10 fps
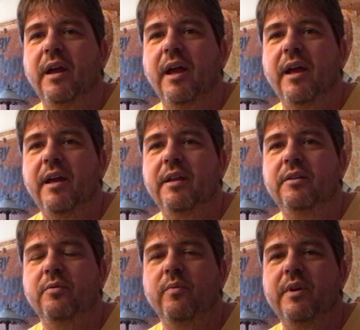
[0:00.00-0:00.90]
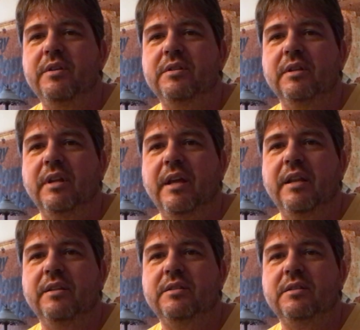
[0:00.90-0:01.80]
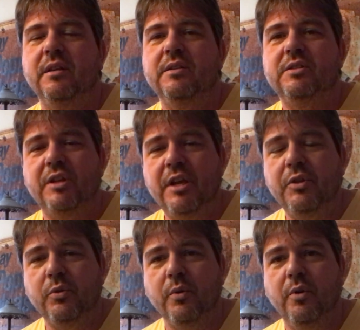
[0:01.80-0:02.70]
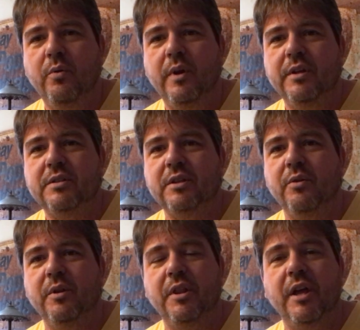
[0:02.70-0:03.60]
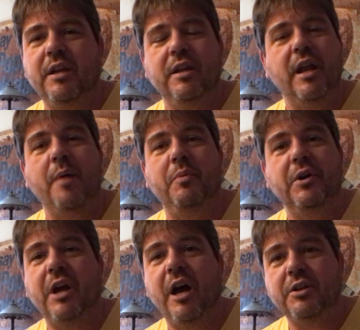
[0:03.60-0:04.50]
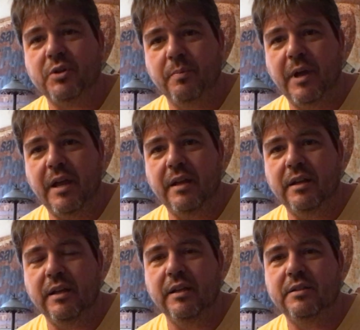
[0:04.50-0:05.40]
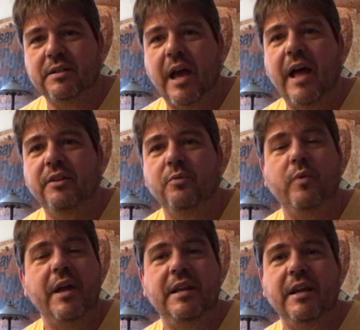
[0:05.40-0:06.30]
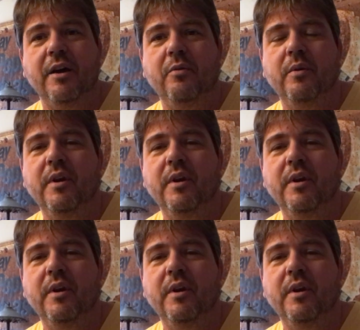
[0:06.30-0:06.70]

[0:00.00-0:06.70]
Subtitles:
And the reason that it's see-through is so that they could not put contraband inside the radio.